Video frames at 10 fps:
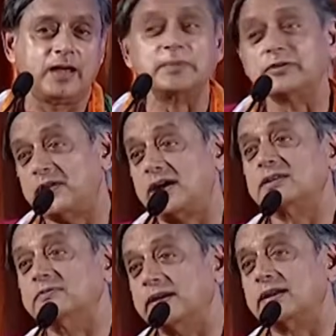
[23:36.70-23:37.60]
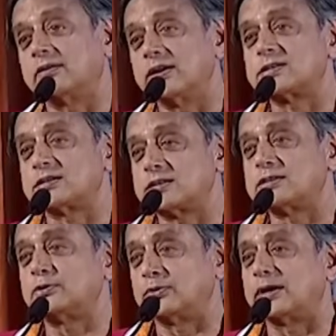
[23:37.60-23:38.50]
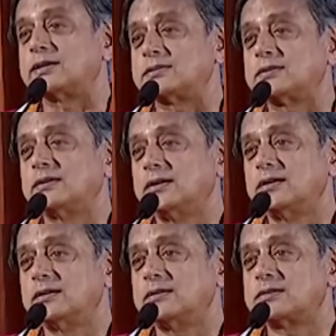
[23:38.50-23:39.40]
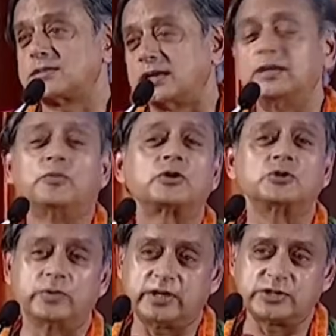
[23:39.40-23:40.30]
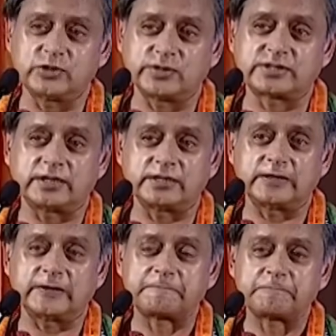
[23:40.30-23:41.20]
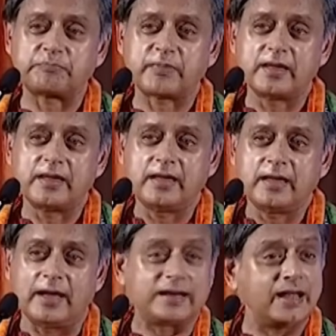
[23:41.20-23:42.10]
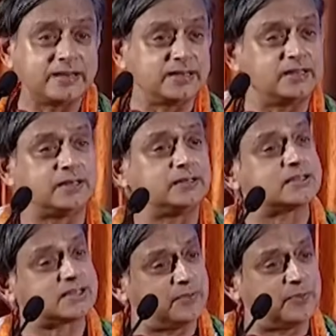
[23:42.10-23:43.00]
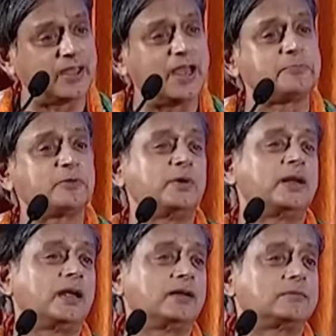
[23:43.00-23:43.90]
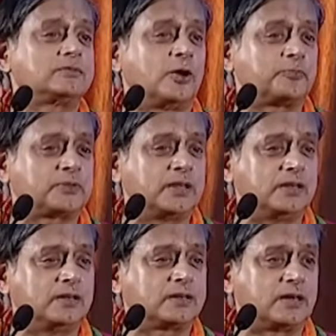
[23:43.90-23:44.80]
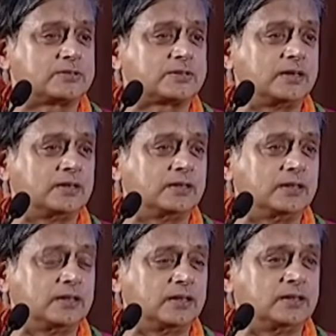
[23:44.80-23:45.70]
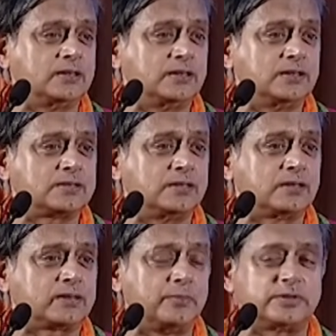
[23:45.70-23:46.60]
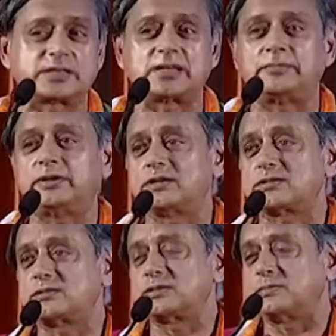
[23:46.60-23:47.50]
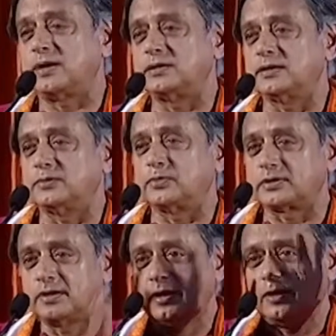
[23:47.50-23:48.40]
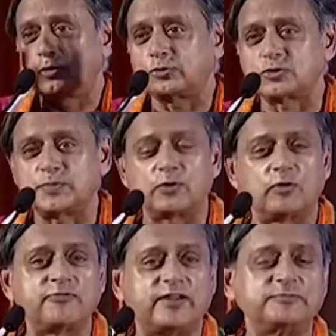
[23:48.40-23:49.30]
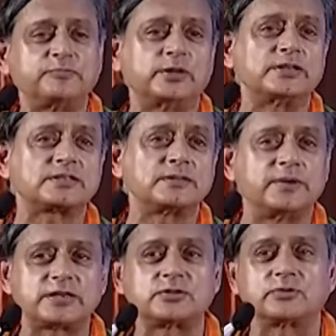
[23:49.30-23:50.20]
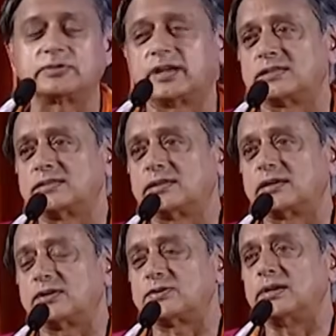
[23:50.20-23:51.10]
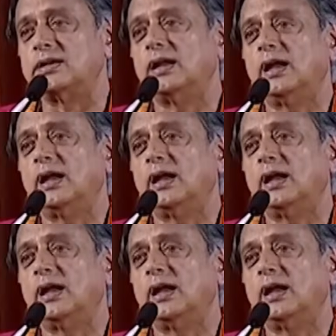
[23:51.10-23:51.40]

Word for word: And my father very graciously said, all right, study what you would enjoy studying. And I did, and the same thing happened when I topped the country in the, in the senior Cambridge examinations in my year what used to be called five points, the best you could get in the country.